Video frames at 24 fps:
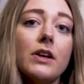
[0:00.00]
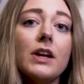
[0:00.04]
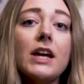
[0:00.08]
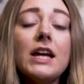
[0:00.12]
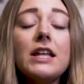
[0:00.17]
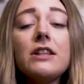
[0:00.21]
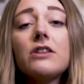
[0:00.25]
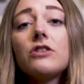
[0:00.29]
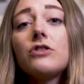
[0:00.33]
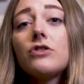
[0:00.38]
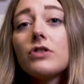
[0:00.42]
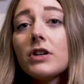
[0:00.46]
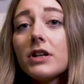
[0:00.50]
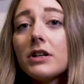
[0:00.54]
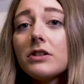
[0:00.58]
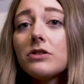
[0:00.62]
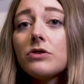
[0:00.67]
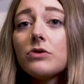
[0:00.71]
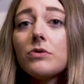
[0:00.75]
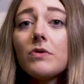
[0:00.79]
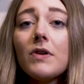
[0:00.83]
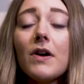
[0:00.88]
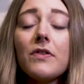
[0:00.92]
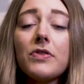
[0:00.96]
And the
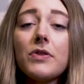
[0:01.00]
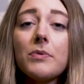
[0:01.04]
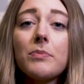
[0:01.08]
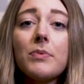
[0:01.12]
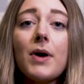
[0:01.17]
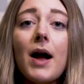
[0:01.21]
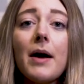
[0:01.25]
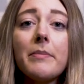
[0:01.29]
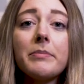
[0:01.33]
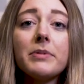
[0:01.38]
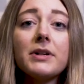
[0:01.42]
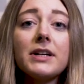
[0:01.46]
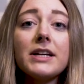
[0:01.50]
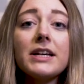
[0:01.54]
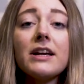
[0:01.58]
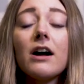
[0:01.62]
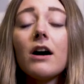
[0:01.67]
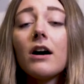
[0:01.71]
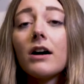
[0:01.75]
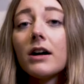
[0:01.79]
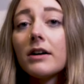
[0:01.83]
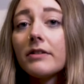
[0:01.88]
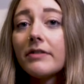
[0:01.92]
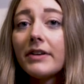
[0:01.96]
trails throughout the property
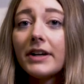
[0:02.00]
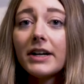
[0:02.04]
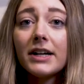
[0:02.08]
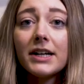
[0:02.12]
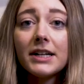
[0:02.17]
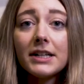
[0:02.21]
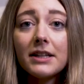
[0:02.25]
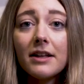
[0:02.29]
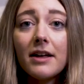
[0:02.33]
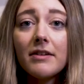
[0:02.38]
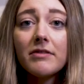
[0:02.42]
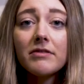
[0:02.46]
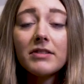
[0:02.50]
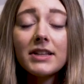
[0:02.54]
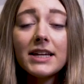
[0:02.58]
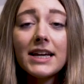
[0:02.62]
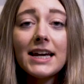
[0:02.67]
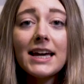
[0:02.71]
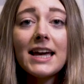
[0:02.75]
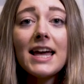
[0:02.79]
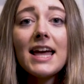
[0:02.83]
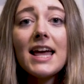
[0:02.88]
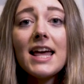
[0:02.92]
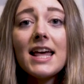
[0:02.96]
are very
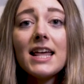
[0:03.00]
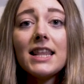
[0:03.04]
lovely.